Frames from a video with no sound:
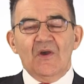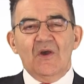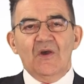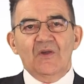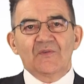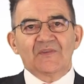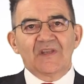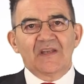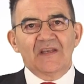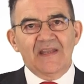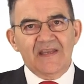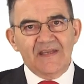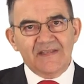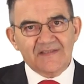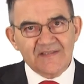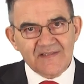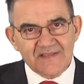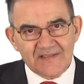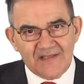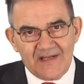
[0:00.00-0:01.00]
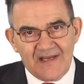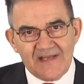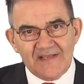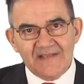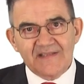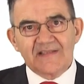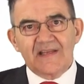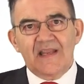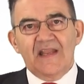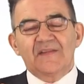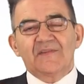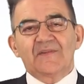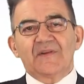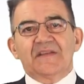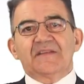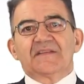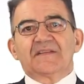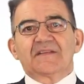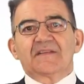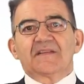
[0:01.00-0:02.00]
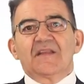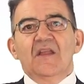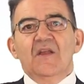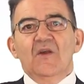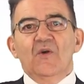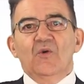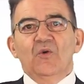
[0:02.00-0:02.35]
on the latest trends and risks.